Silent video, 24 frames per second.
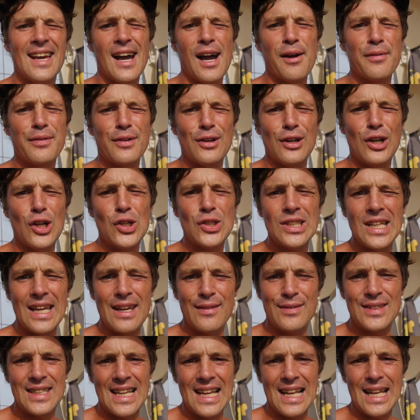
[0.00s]
After a long day
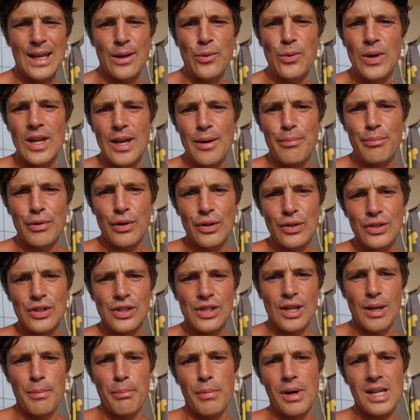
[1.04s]
of sailing we
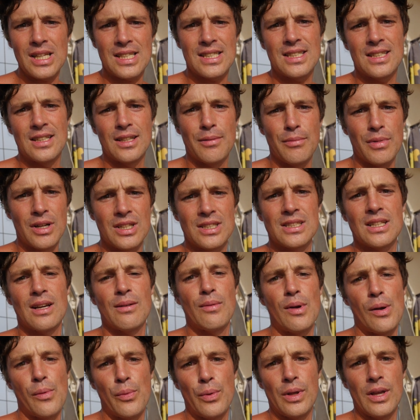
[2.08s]
approach uh, Mars the Marsa
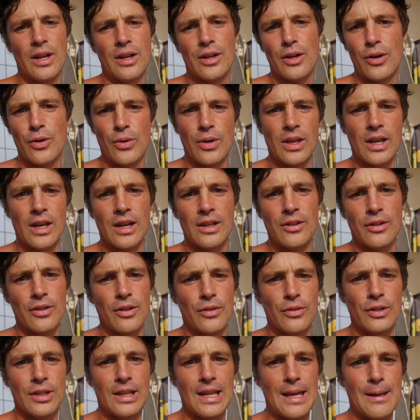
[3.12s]
where we are going, I don't
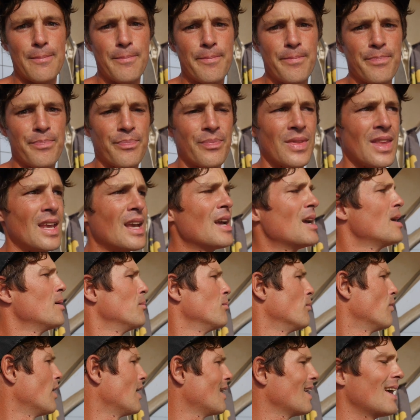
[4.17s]
know the name.
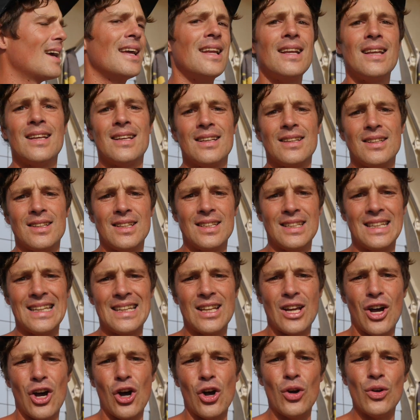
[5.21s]
Marjolein did
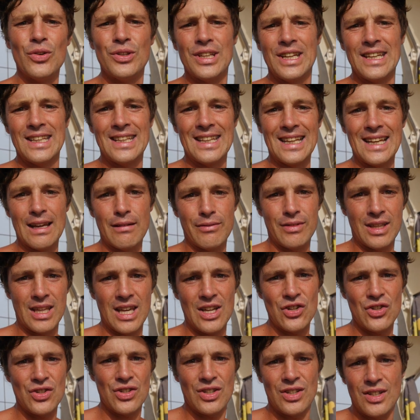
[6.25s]
the whole day the
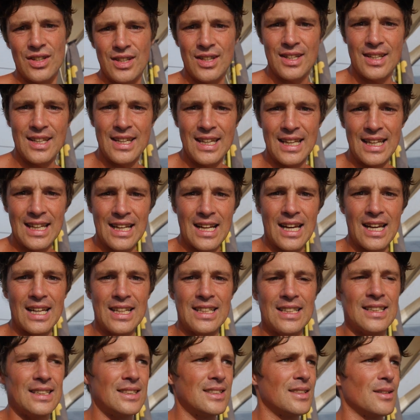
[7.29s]
navigation and I
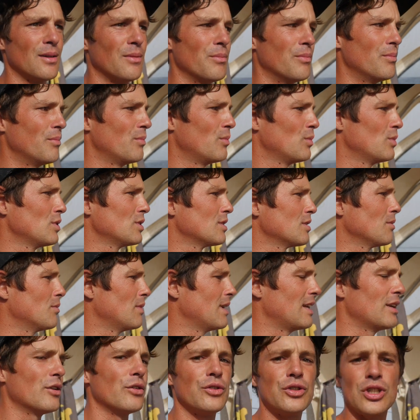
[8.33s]
did some, some
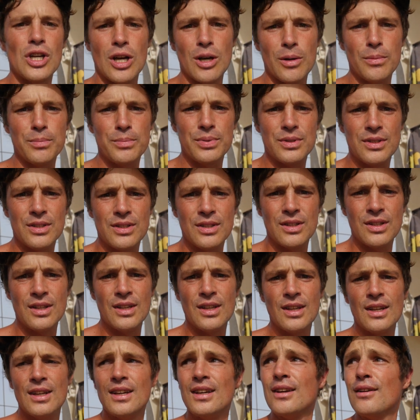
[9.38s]
little jobs,
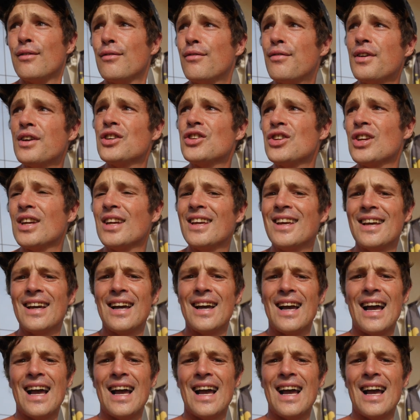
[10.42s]
fishing.